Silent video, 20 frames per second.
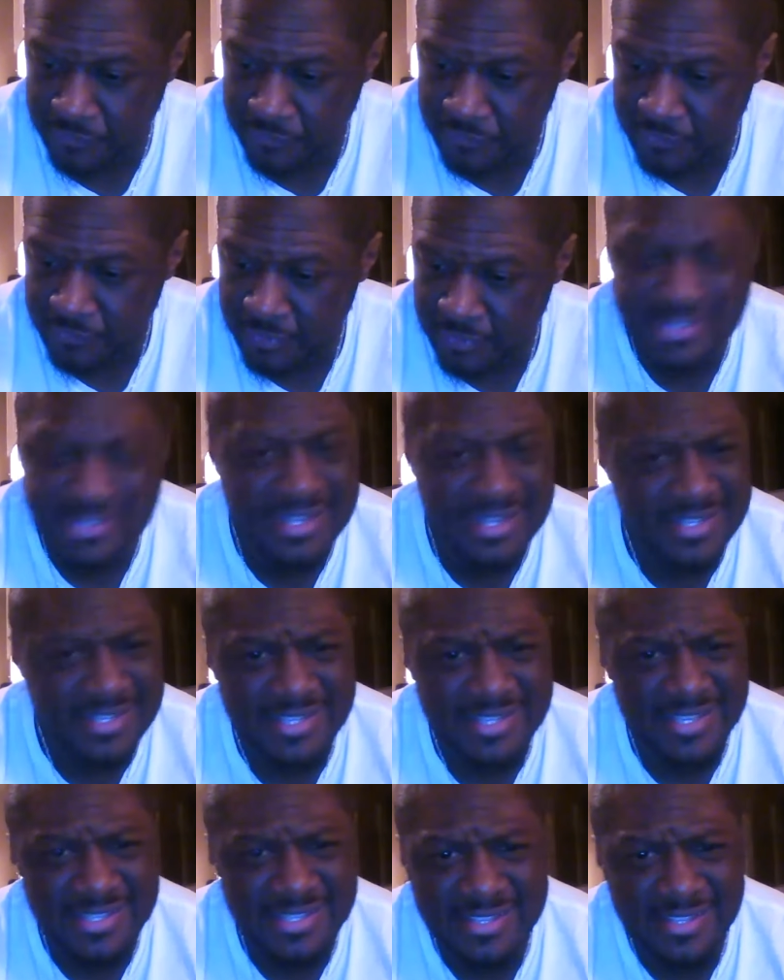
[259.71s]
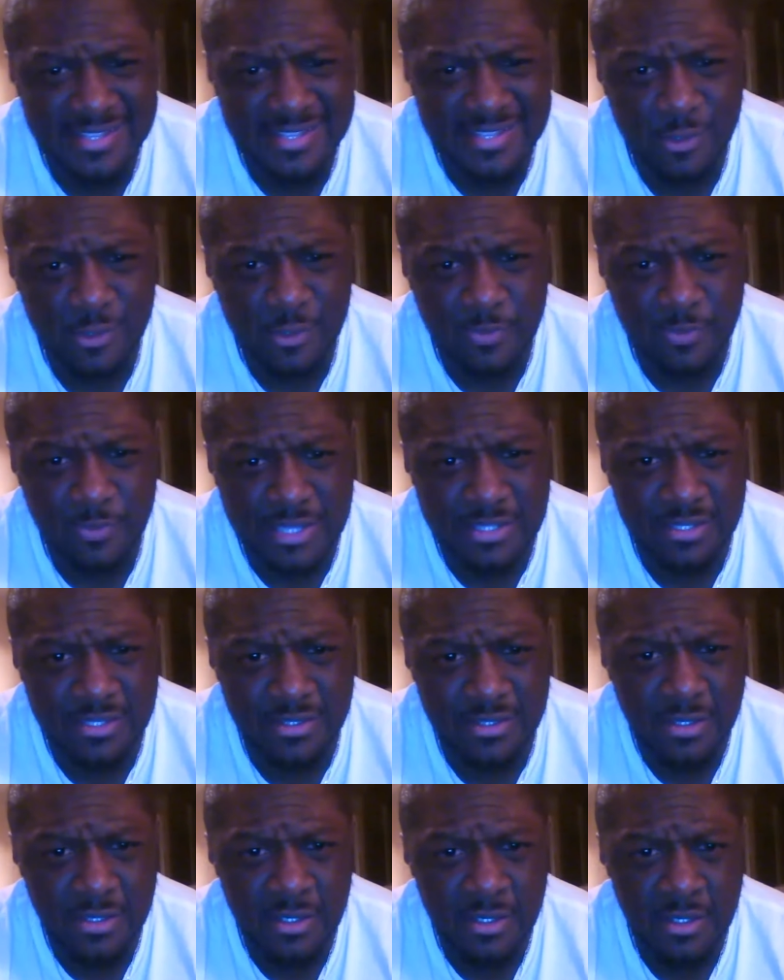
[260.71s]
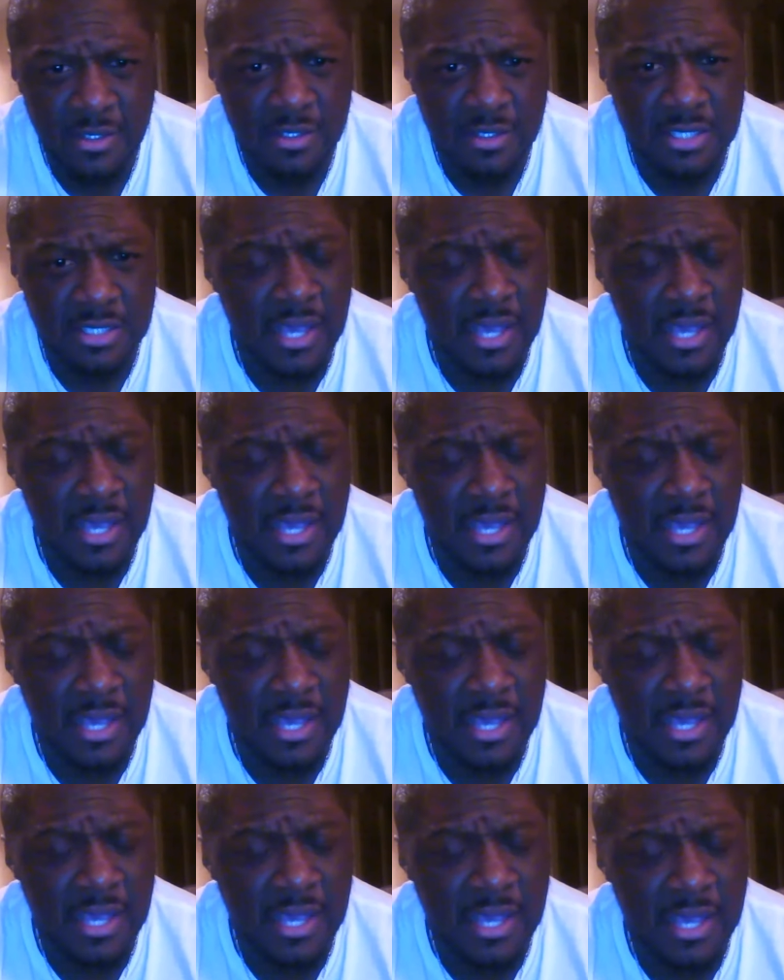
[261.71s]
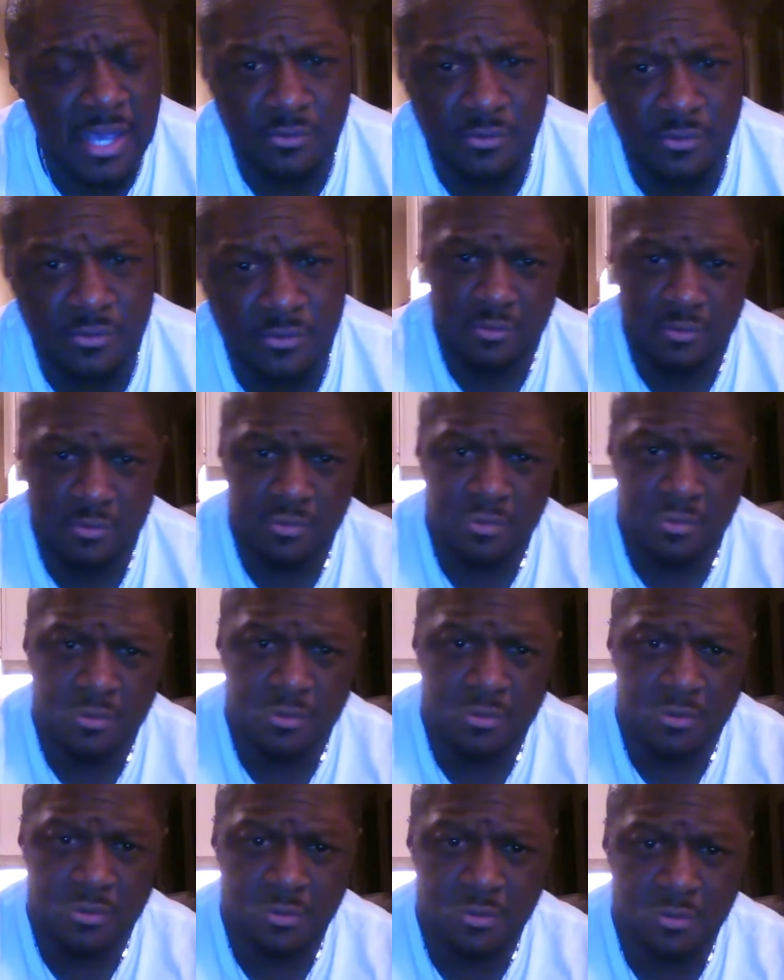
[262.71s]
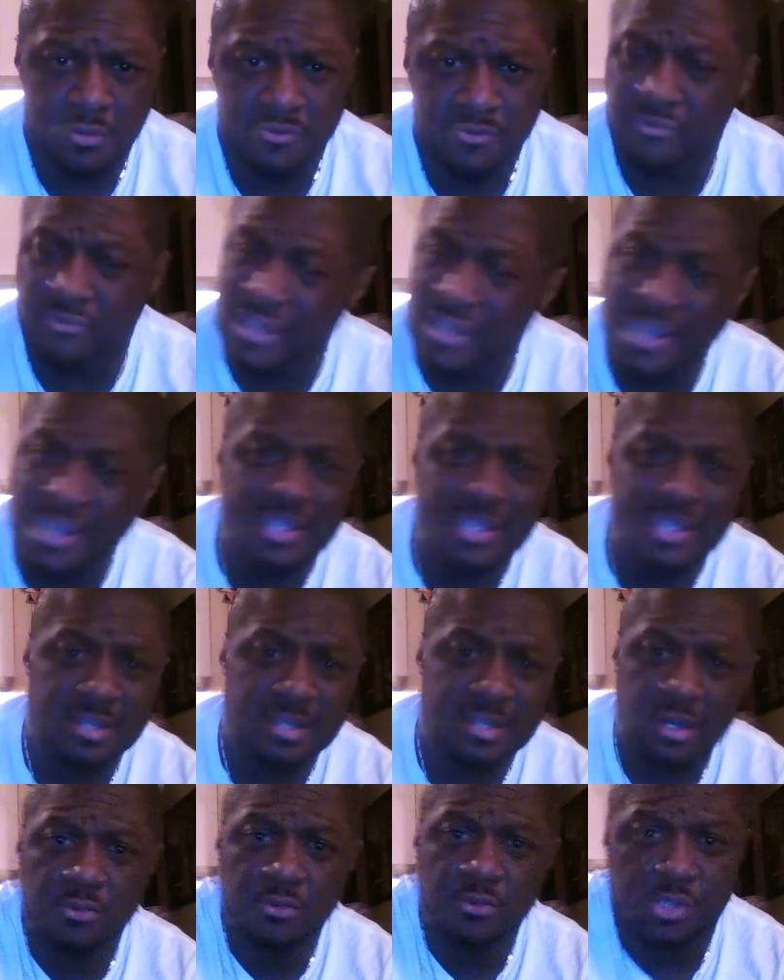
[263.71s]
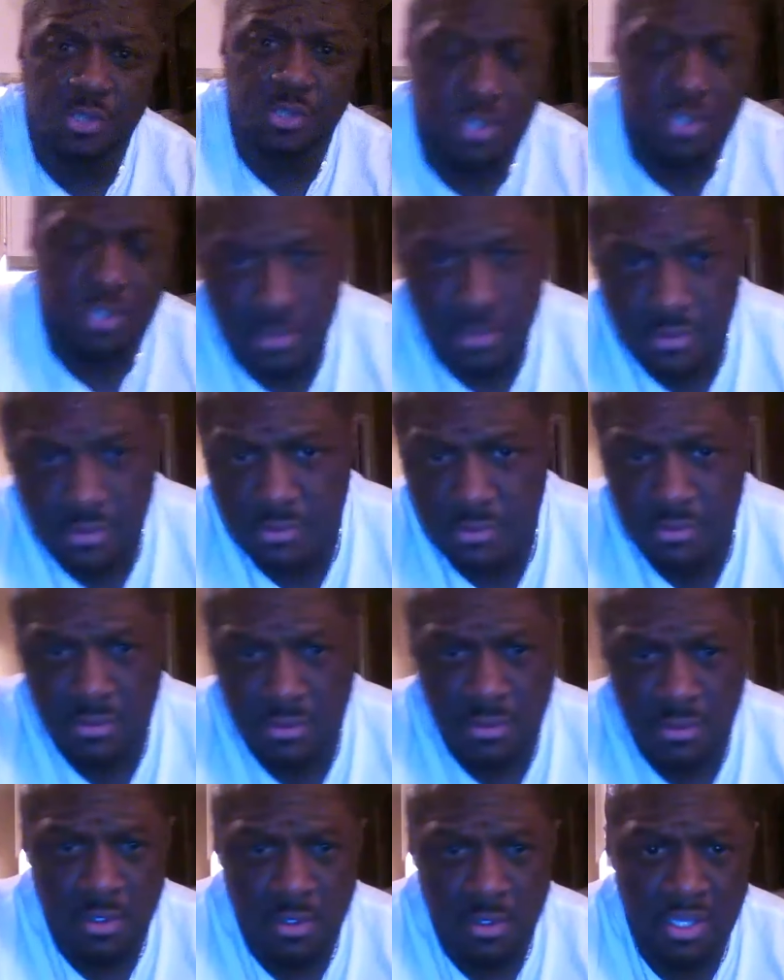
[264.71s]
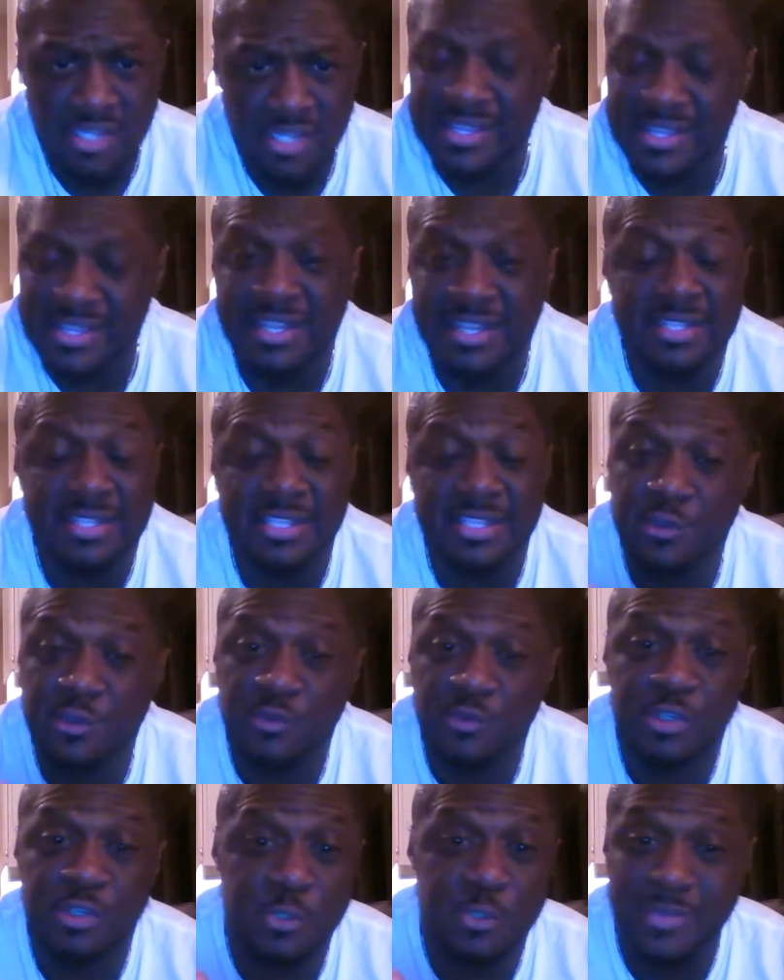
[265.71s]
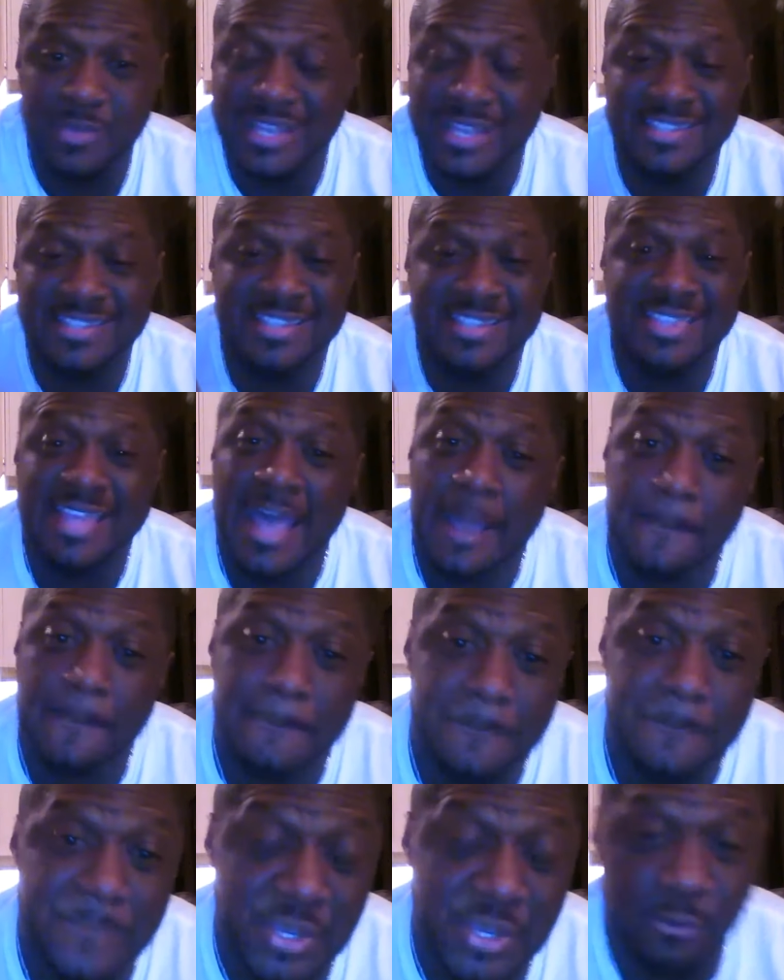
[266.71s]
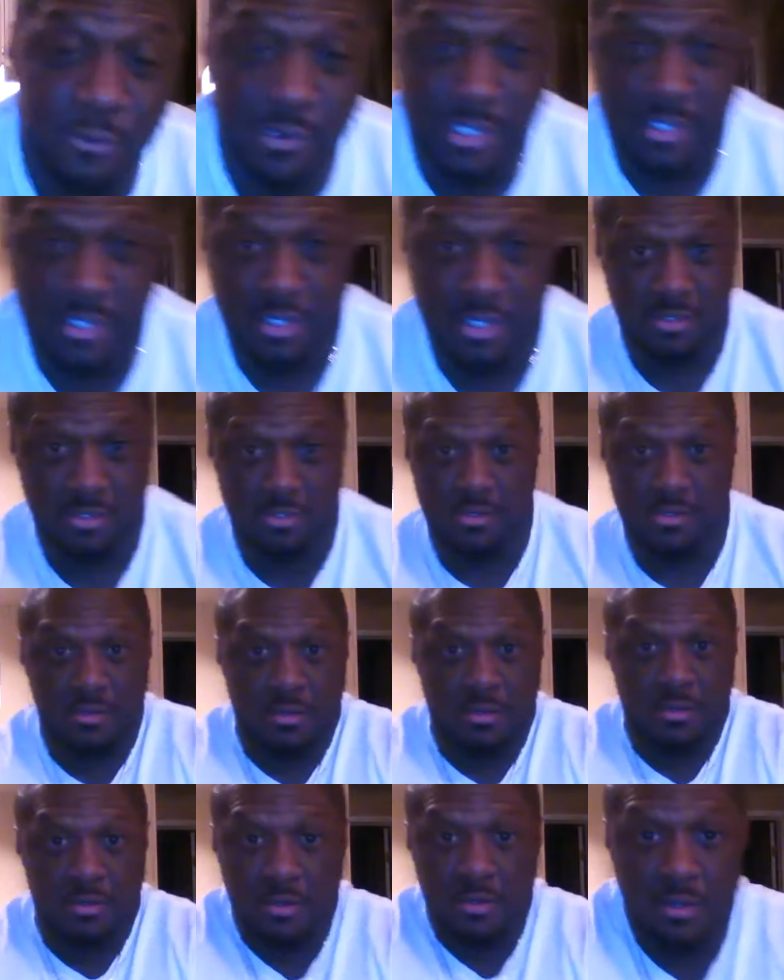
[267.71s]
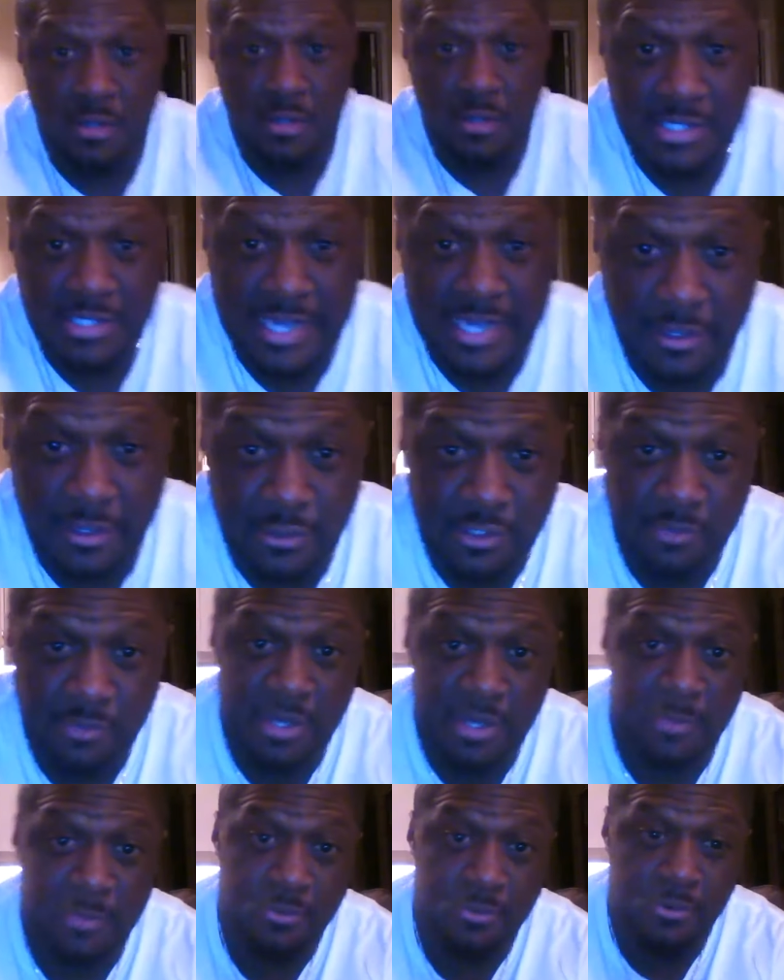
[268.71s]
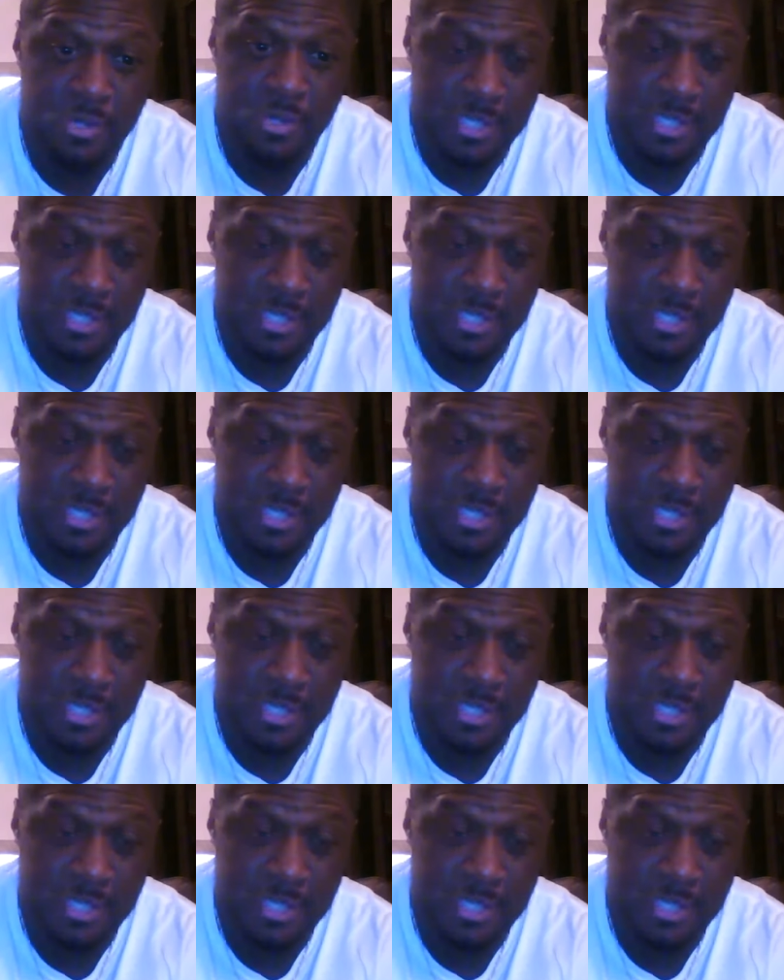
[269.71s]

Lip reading: It's not that that's a disrespect to Cameroon. Fine culture. It's not a disrespect to Liberia. Shout out to my boy.